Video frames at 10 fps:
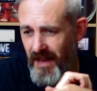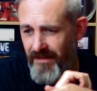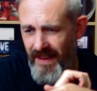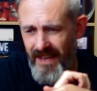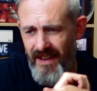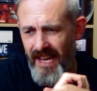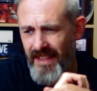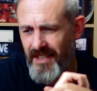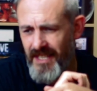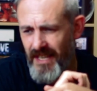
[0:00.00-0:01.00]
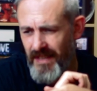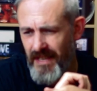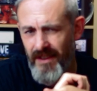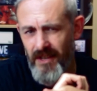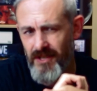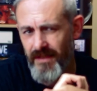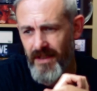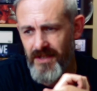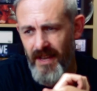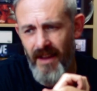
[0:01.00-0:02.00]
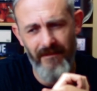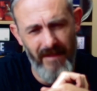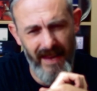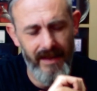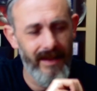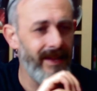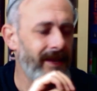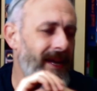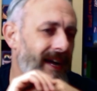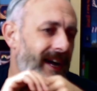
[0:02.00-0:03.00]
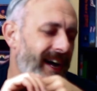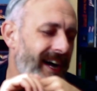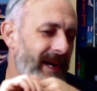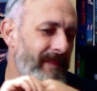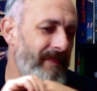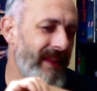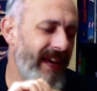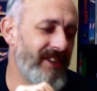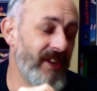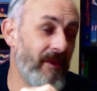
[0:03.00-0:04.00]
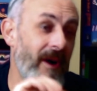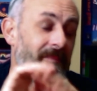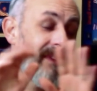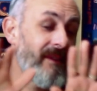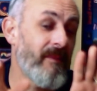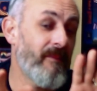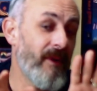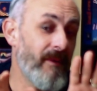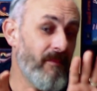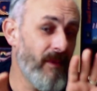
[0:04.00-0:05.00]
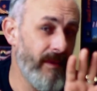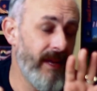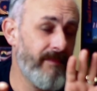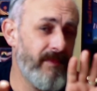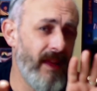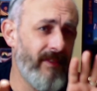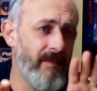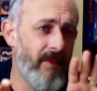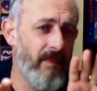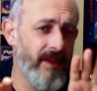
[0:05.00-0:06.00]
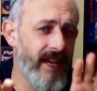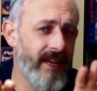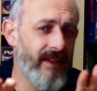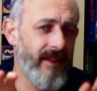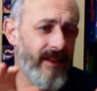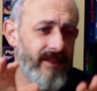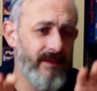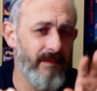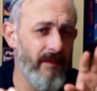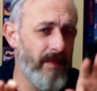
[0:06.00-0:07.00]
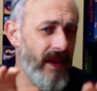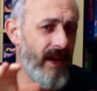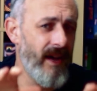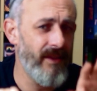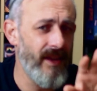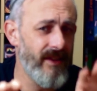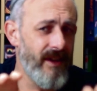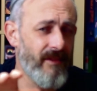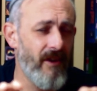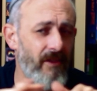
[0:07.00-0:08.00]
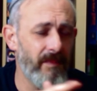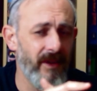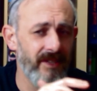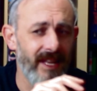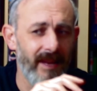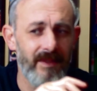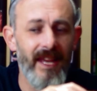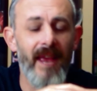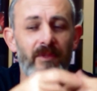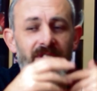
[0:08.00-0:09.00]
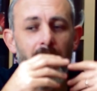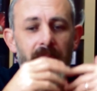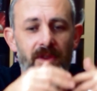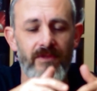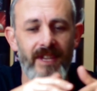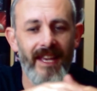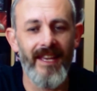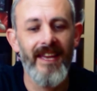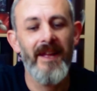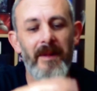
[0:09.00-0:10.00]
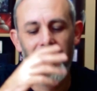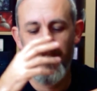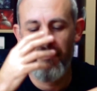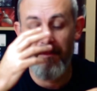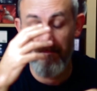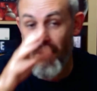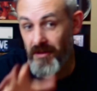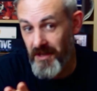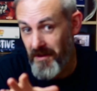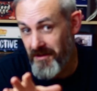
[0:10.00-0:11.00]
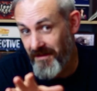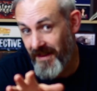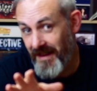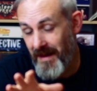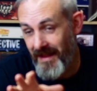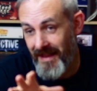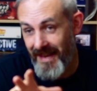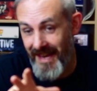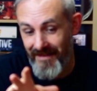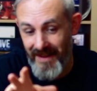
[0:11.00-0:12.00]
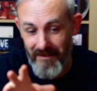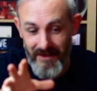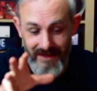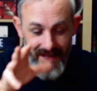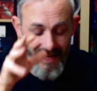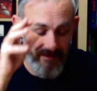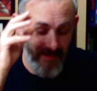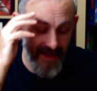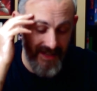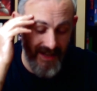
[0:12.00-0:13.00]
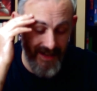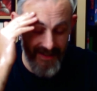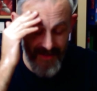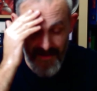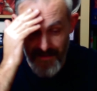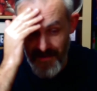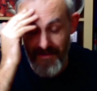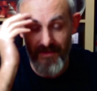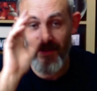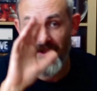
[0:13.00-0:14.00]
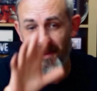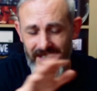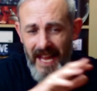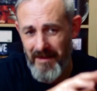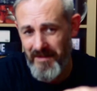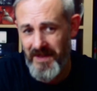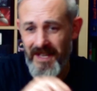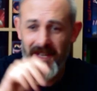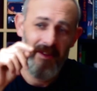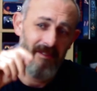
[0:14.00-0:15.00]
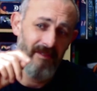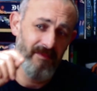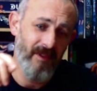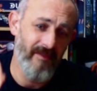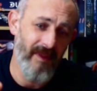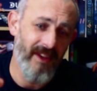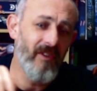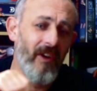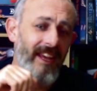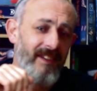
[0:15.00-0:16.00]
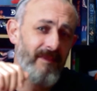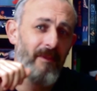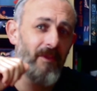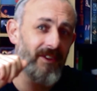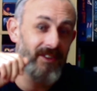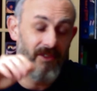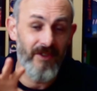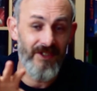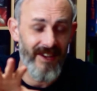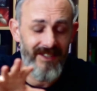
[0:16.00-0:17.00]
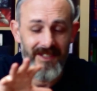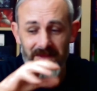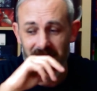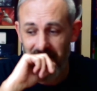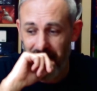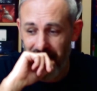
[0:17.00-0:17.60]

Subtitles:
think I had the DVD version of it or something, I think. And you know what? I definitely probably taken a beer and alcohol past our lips. It was amusing. The only most amusing thing about the evening was a young gentleman who should go unnamed, who was one of my colleagues when I worked at Toys R Us. This was